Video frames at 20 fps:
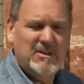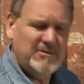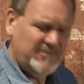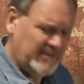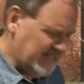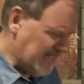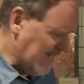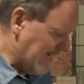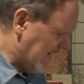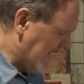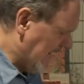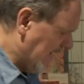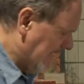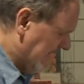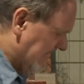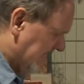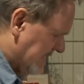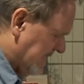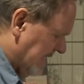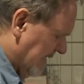for
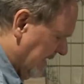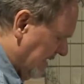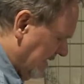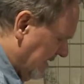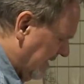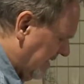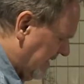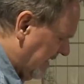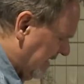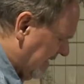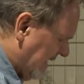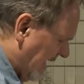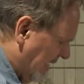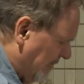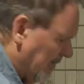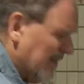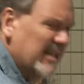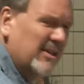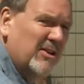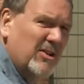decades, this is
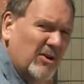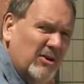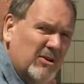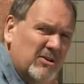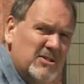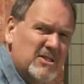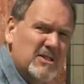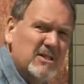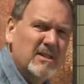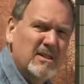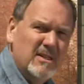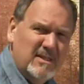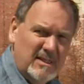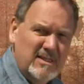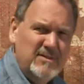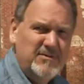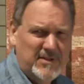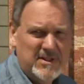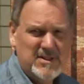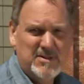how it looked
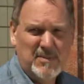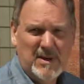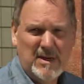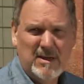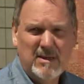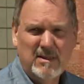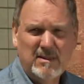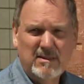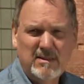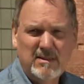in Vismar.